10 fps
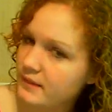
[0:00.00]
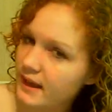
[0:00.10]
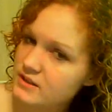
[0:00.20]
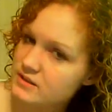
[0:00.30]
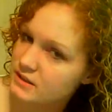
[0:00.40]

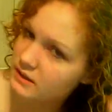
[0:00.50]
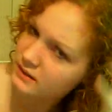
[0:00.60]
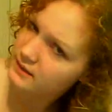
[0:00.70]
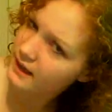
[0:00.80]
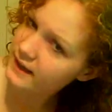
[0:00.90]

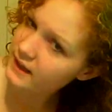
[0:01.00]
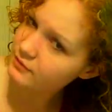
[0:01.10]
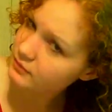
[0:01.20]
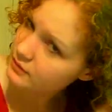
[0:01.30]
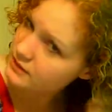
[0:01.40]
actually I got
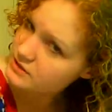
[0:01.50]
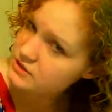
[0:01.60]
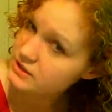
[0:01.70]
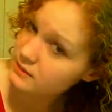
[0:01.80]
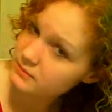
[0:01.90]
it for really
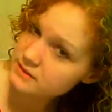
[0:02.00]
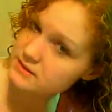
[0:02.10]
cheap.